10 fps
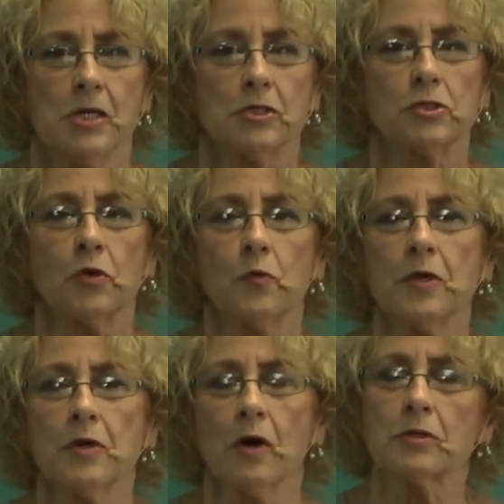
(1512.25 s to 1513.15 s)
So
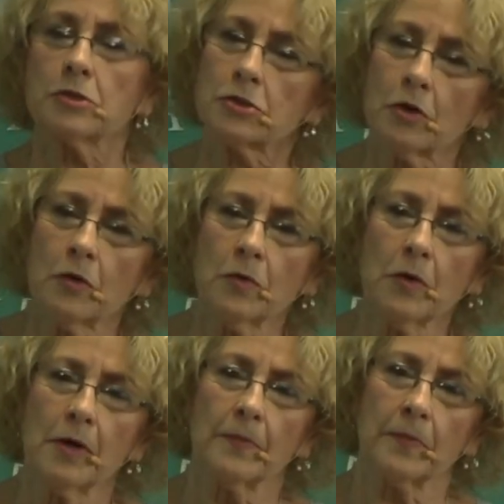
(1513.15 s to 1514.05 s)
we are so
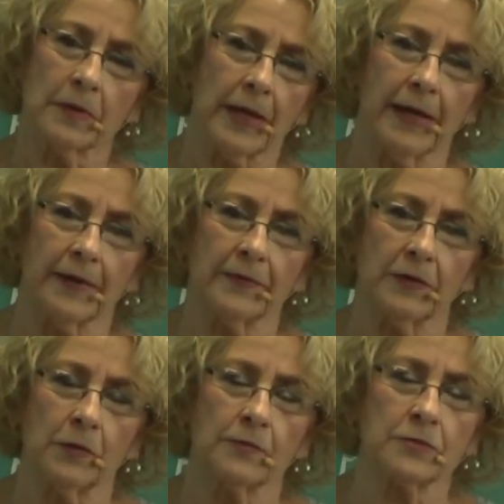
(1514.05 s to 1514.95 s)
glad that
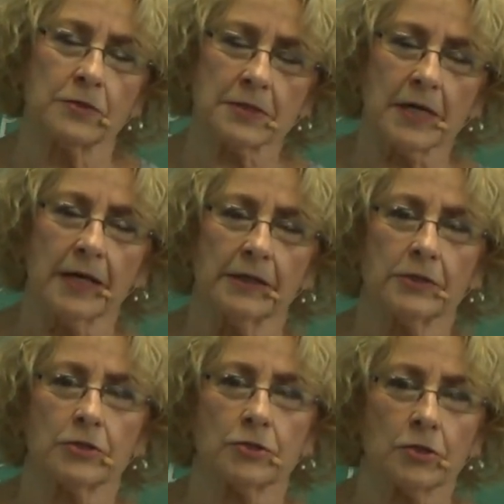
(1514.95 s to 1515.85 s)
you have
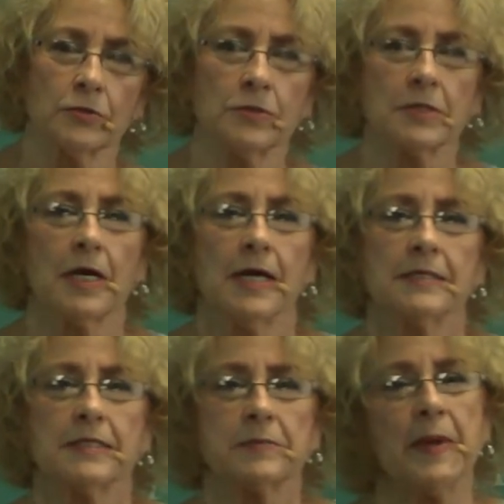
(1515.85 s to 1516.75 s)
decided to choose
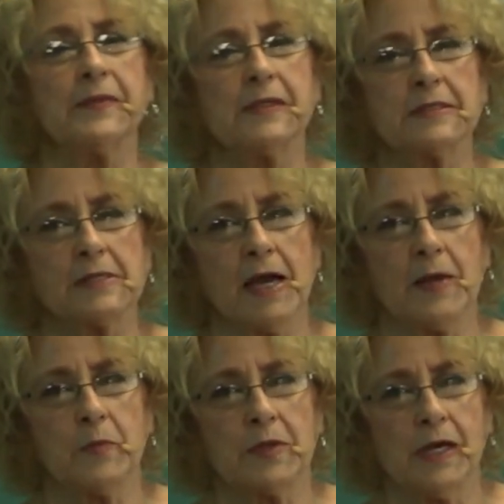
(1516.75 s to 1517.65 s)
to spend this
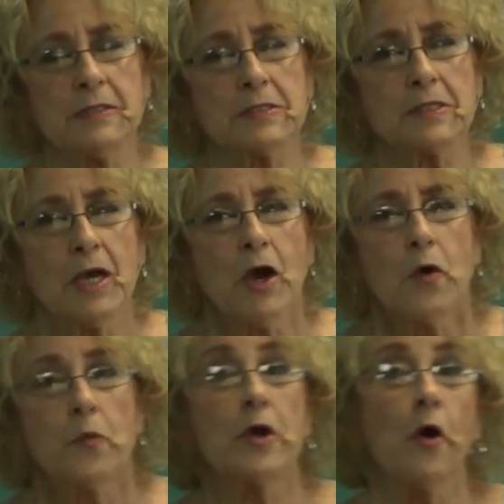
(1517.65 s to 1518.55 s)
time with us.
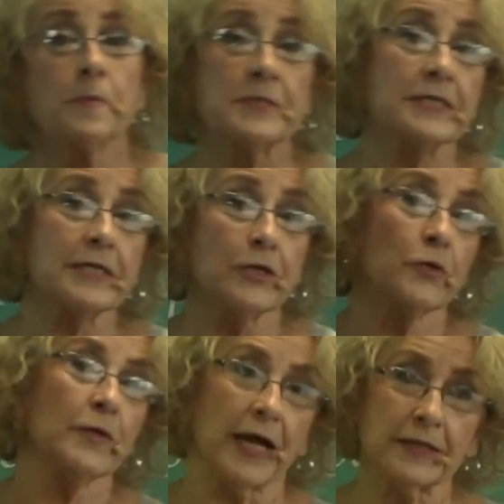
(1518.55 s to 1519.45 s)
We hope to see
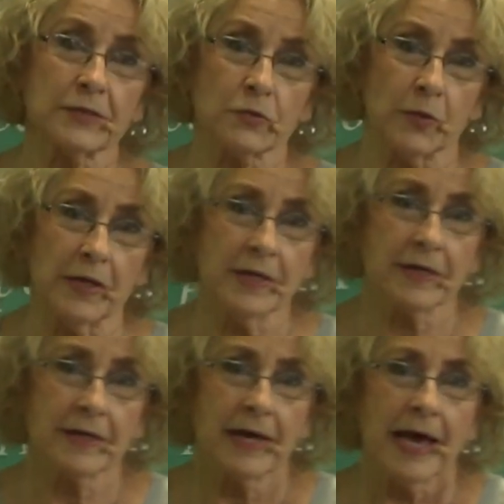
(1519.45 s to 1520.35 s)
you next week,
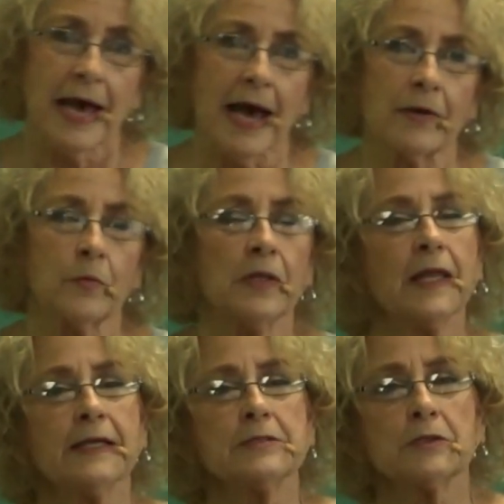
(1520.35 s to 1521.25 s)
and we
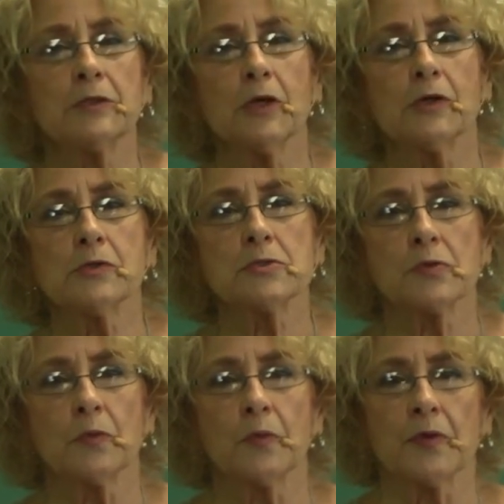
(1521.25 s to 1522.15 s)
like to close
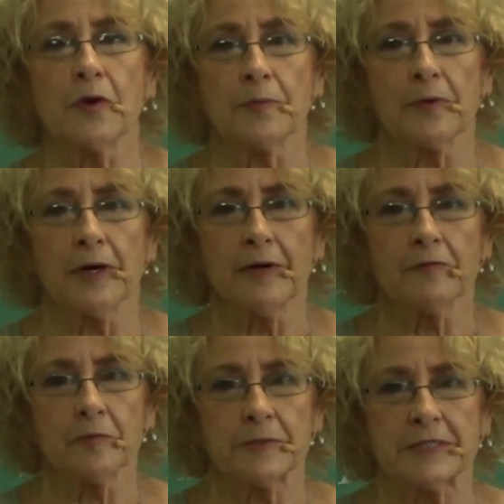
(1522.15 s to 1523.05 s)
with our prayer
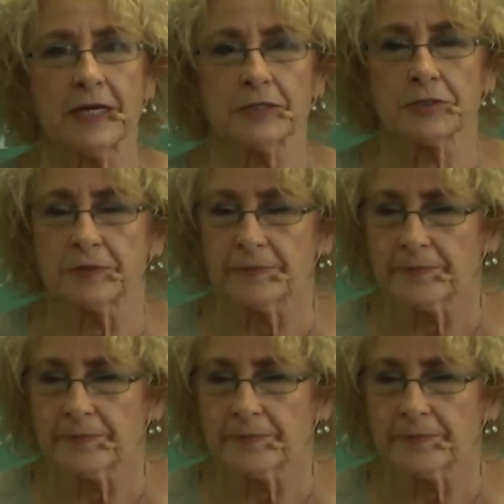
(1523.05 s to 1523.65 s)
for protection.